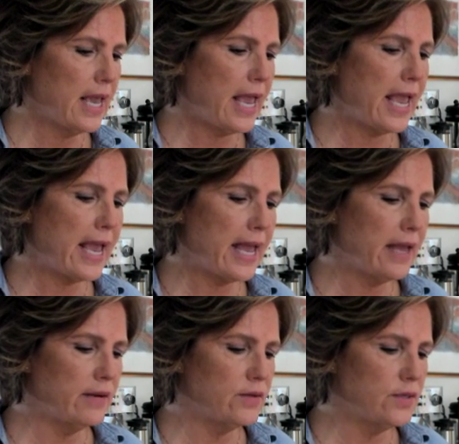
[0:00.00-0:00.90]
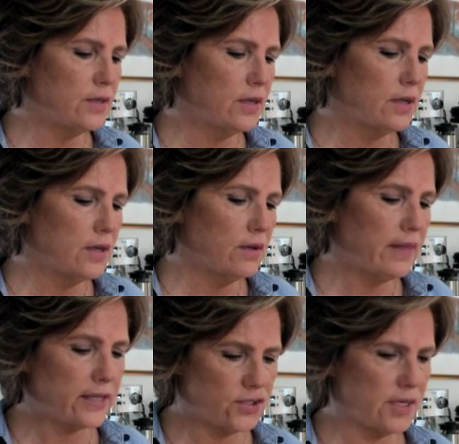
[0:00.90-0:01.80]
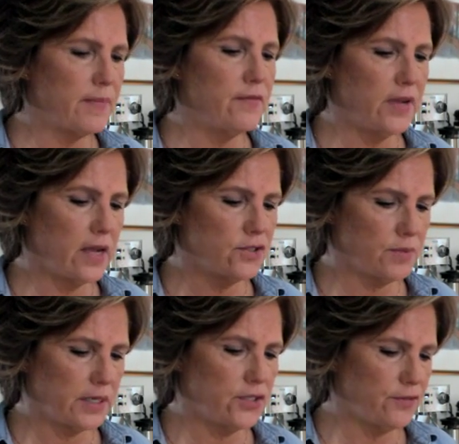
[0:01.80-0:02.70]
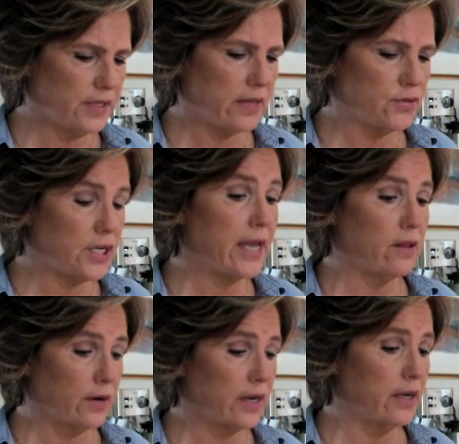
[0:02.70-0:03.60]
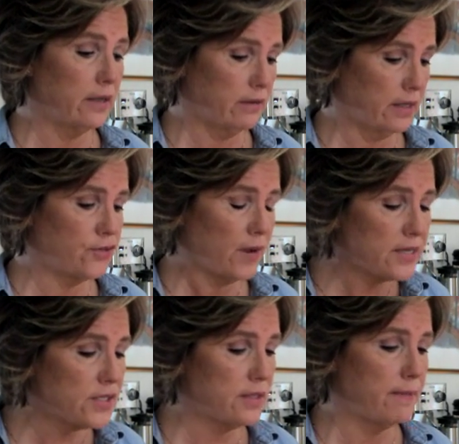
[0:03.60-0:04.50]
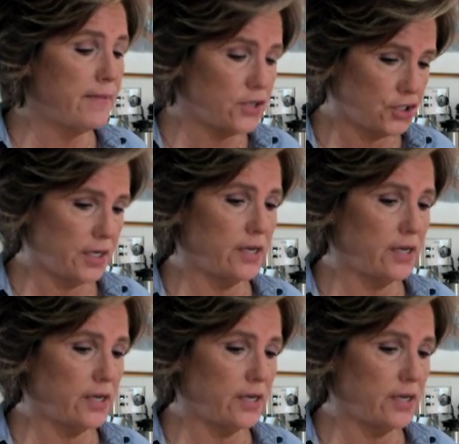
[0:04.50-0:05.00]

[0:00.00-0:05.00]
And that's some of the videos we're going to do for the other channel are going to address the mission,